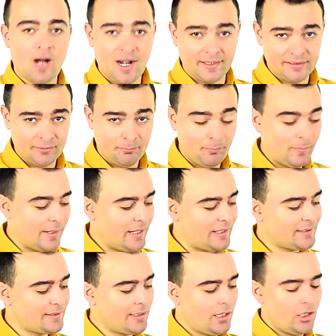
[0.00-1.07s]
are the
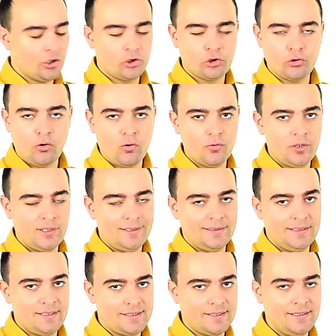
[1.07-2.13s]
best. So
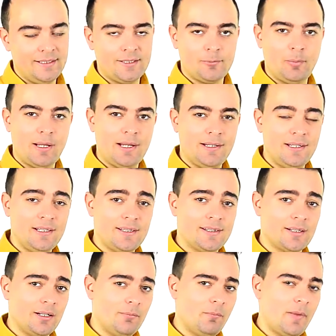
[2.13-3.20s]
this display,
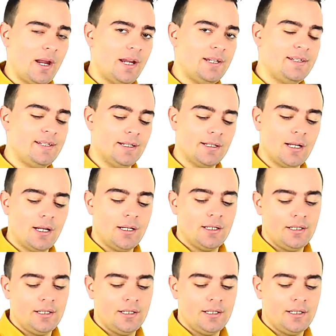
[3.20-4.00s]
it's amazing.